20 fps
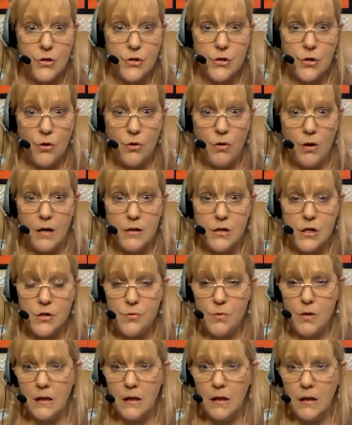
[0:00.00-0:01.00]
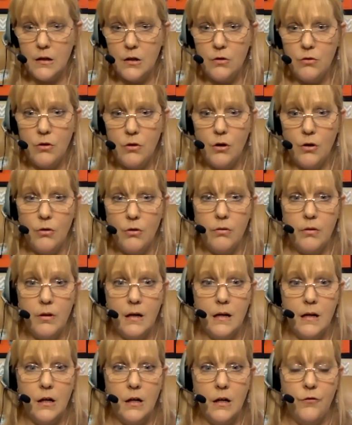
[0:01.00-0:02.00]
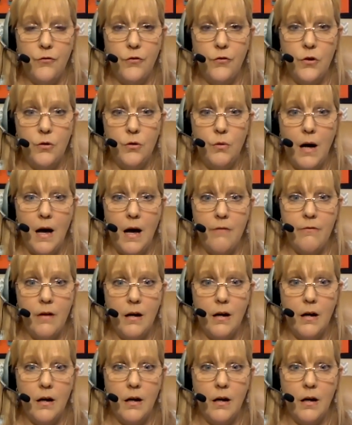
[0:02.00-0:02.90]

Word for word: So I just wanted to let you know that if you have